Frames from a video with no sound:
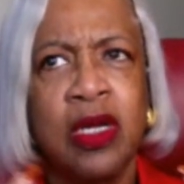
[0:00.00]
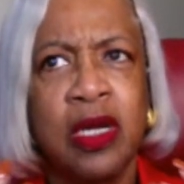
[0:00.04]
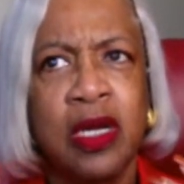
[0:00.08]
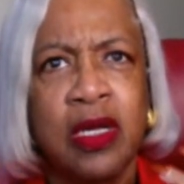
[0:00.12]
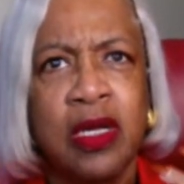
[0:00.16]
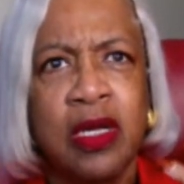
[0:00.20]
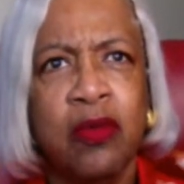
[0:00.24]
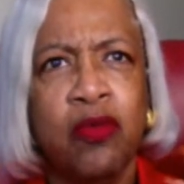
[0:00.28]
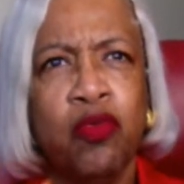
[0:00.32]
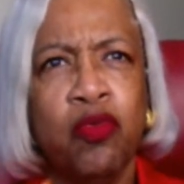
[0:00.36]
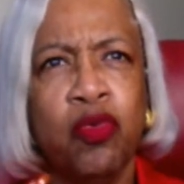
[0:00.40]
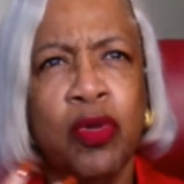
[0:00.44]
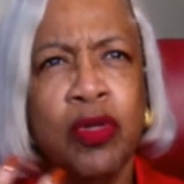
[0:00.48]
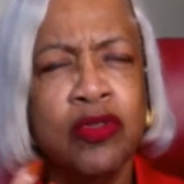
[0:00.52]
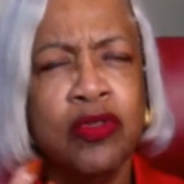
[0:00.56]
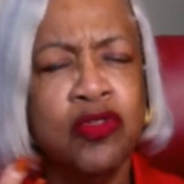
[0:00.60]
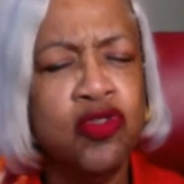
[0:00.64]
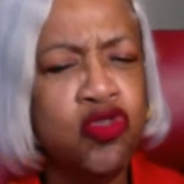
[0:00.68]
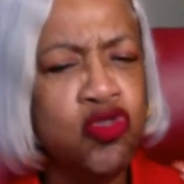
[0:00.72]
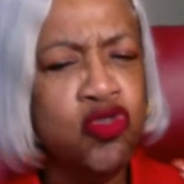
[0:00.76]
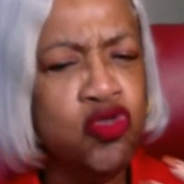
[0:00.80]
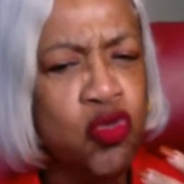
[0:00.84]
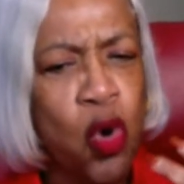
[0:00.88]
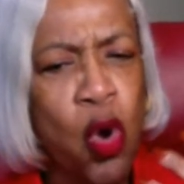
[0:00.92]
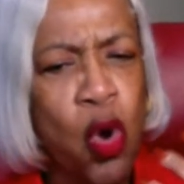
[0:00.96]
a real
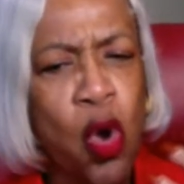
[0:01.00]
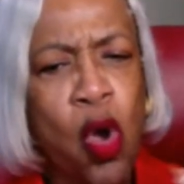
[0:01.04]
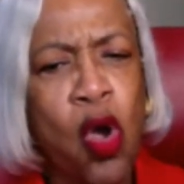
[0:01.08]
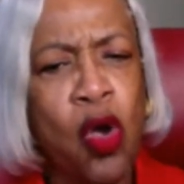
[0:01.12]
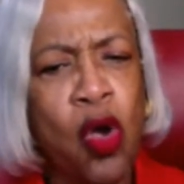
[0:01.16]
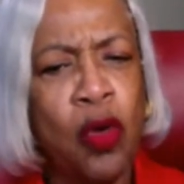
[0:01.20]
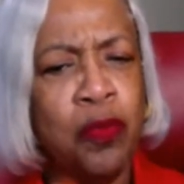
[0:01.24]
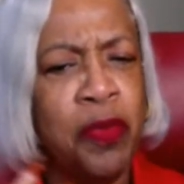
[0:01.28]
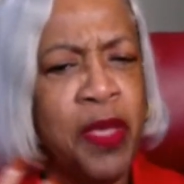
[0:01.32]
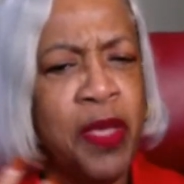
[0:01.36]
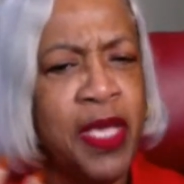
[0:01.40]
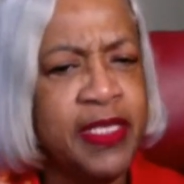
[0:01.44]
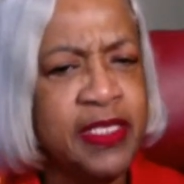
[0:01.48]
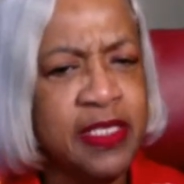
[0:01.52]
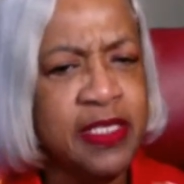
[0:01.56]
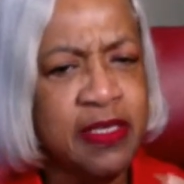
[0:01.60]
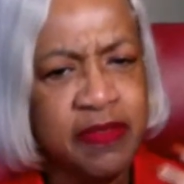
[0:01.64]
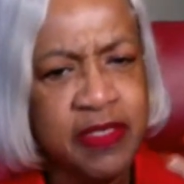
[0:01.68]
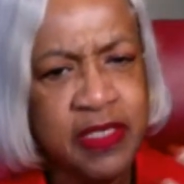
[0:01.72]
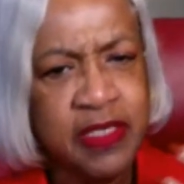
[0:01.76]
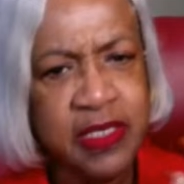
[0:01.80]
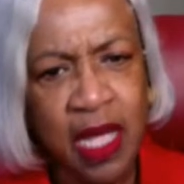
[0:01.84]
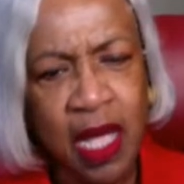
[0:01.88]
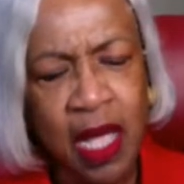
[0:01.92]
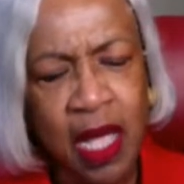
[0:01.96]
strong base of
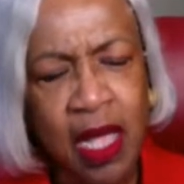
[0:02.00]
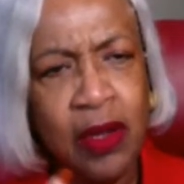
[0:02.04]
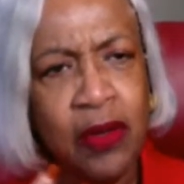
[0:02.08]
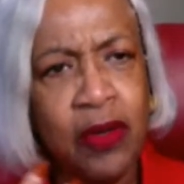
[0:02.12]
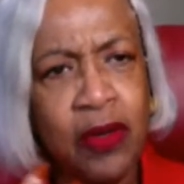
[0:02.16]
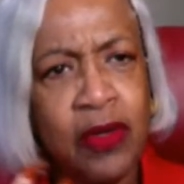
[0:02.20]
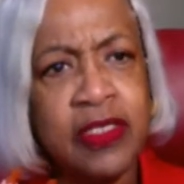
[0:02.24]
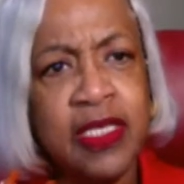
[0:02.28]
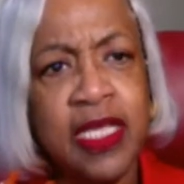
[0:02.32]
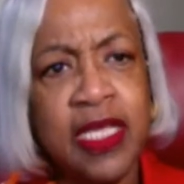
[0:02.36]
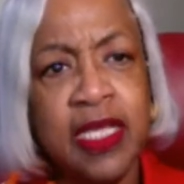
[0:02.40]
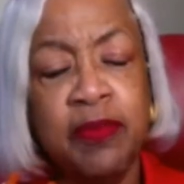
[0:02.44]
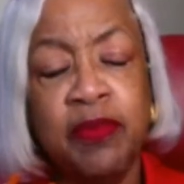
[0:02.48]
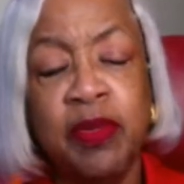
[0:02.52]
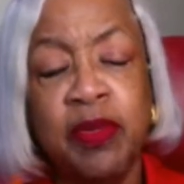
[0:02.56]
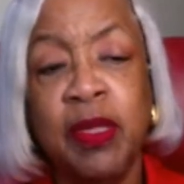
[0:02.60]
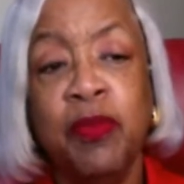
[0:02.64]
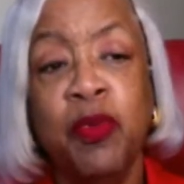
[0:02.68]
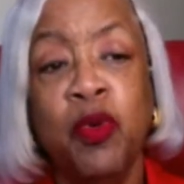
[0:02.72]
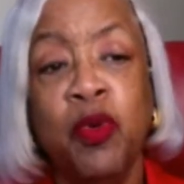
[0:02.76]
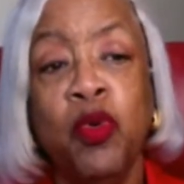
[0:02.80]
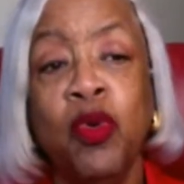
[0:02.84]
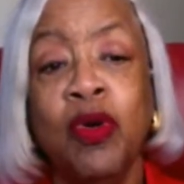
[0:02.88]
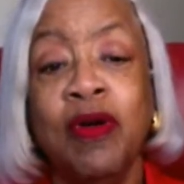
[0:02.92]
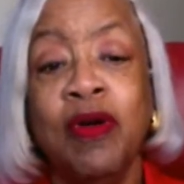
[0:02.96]
scholars and
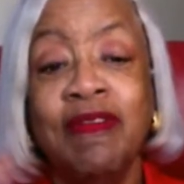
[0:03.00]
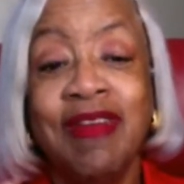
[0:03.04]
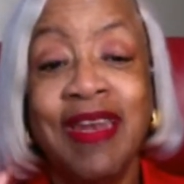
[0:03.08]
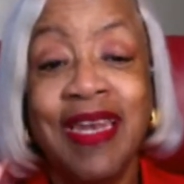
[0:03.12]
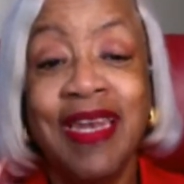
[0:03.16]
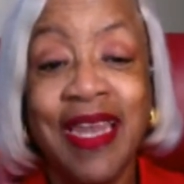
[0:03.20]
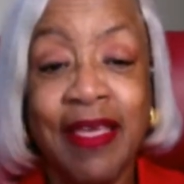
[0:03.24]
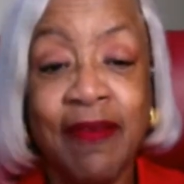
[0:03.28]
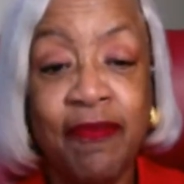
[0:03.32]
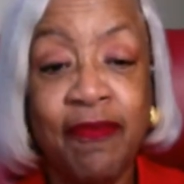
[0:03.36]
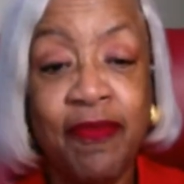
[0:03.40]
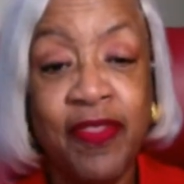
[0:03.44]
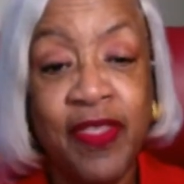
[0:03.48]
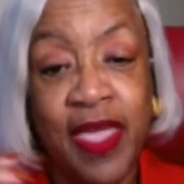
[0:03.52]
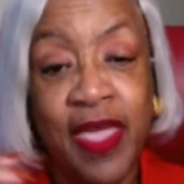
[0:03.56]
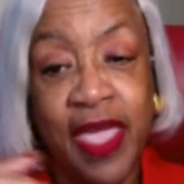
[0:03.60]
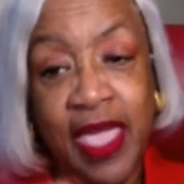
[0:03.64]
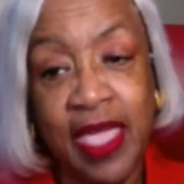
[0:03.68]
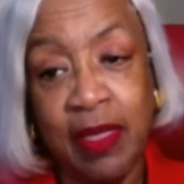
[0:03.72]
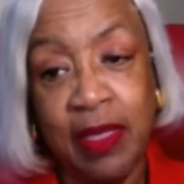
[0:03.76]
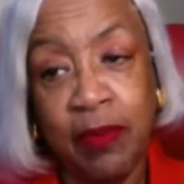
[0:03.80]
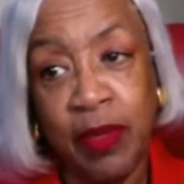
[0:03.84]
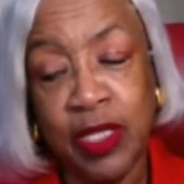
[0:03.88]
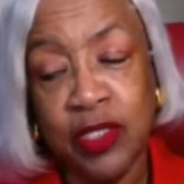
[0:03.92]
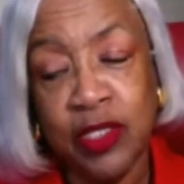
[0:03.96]
people who had left the
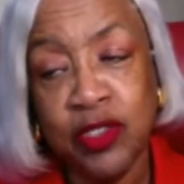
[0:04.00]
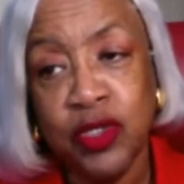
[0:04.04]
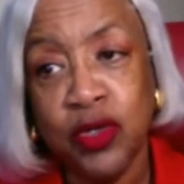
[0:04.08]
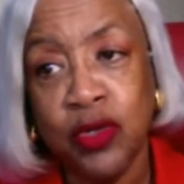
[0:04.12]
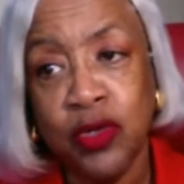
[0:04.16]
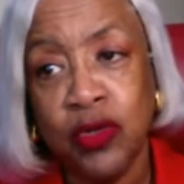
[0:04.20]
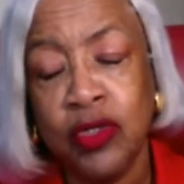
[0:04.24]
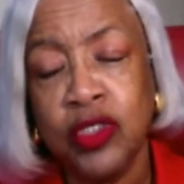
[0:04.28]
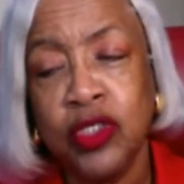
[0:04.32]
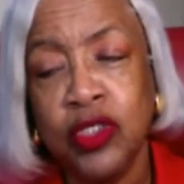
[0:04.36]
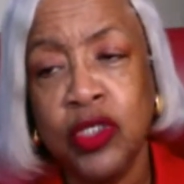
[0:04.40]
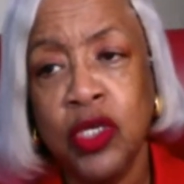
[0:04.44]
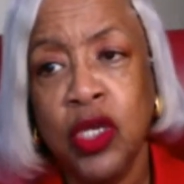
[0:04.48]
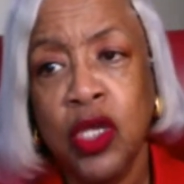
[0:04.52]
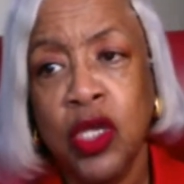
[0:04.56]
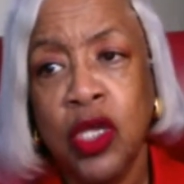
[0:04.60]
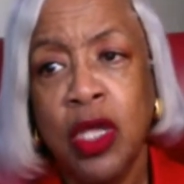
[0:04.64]
AME Church